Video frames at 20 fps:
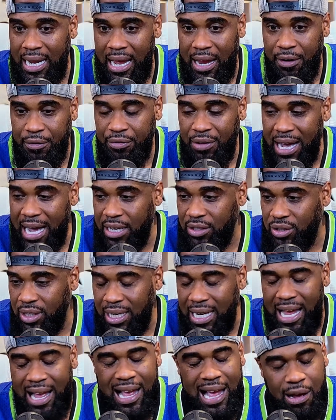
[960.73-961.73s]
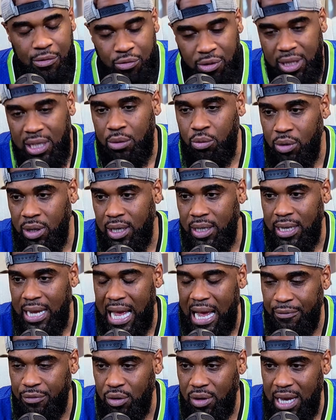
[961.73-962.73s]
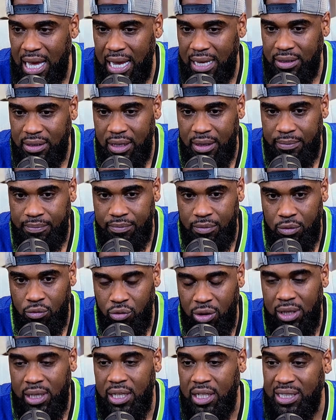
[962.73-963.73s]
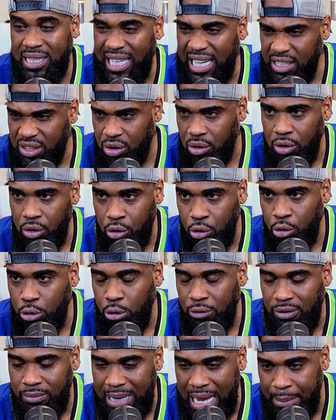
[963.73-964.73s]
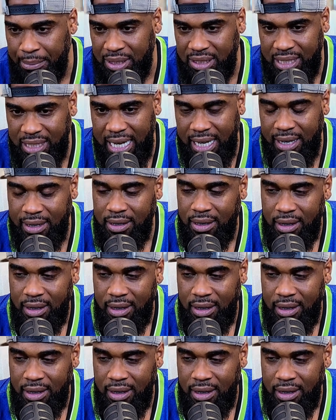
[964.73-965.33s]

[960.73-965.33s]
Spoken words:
advise you, and I really want to have you guys really. I think it's on Hulu, if I'm not mistaken.